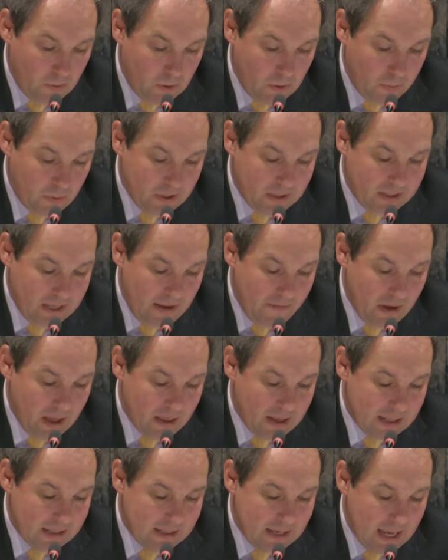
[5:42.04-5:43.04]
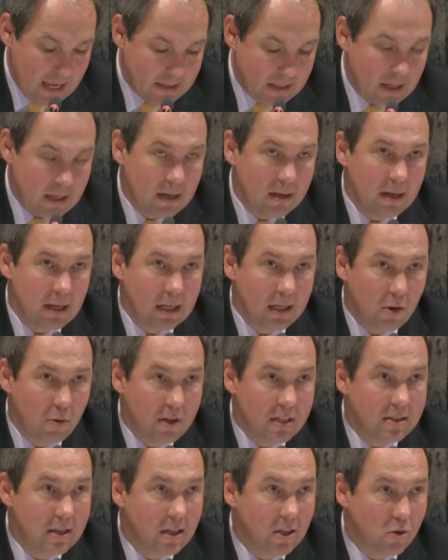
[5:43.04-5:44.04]
perceiving this as an
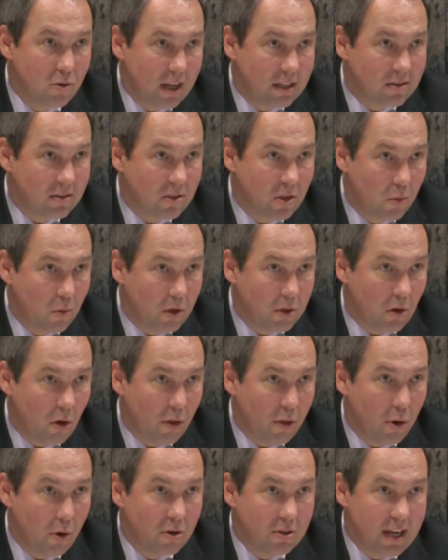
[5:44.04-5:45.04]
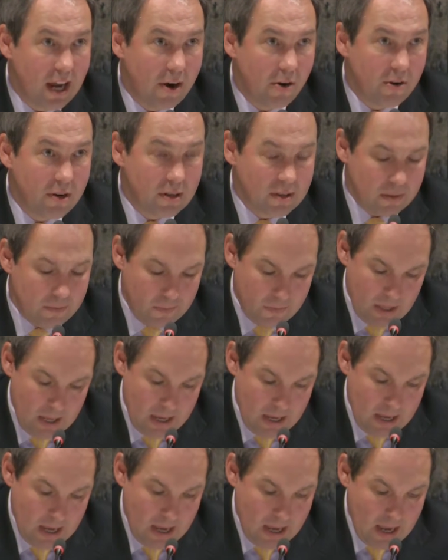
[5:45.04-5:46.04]
increasing trend toward authoritarianism.
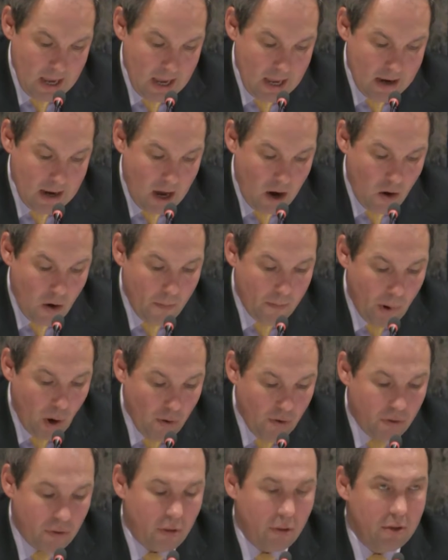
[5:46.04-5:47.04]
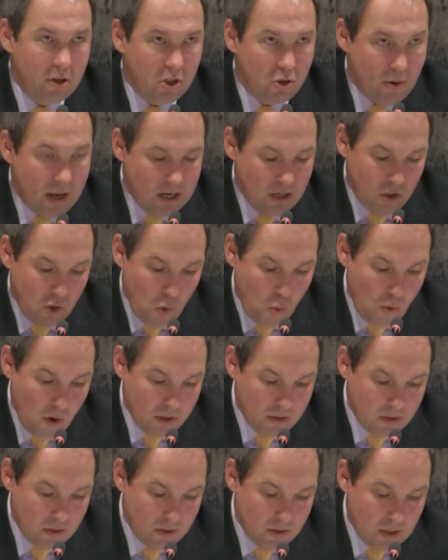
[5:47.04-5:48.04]
Now, both the trend
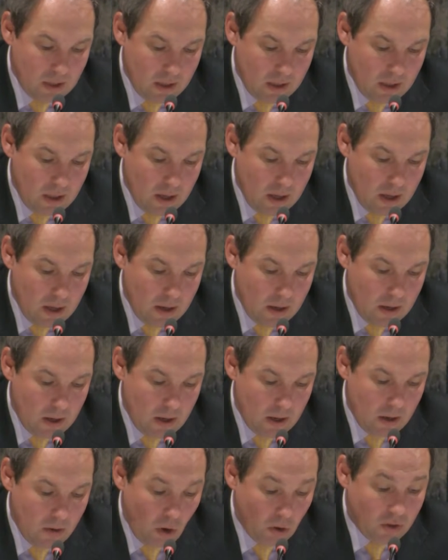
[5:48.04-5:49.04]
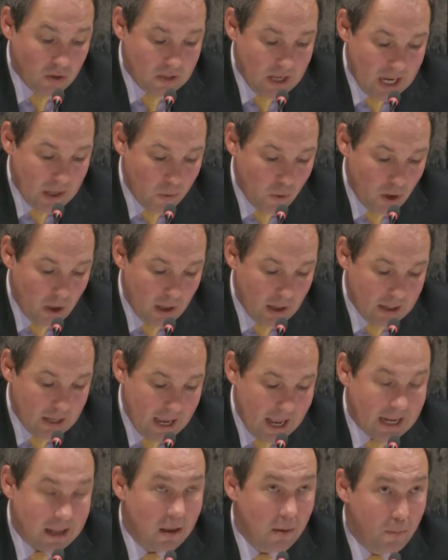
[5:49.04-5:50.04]
towards the non-state world
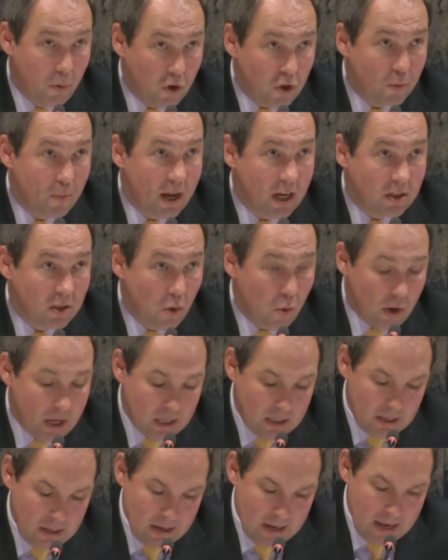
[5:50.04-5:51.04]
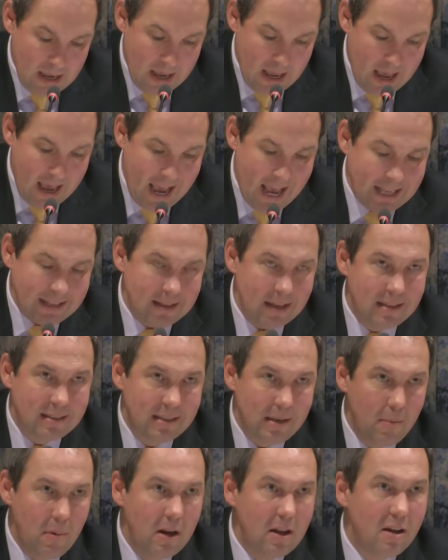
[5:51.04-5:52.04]
and the pushback to it has a
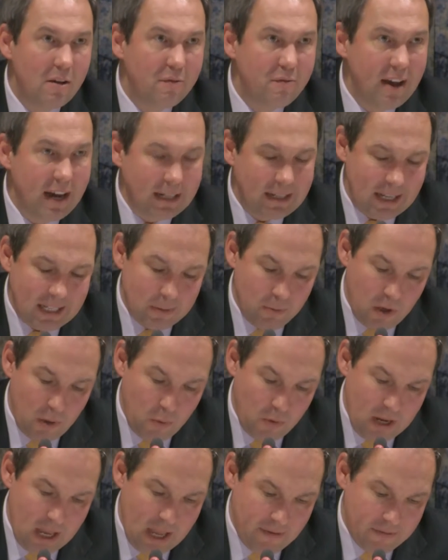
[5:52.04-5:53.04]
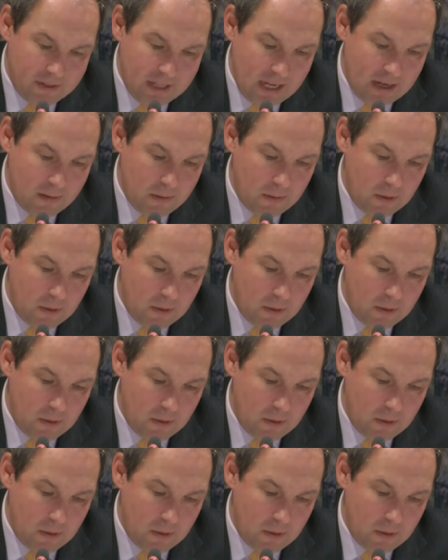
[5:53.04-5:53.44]
similar effect as what we have said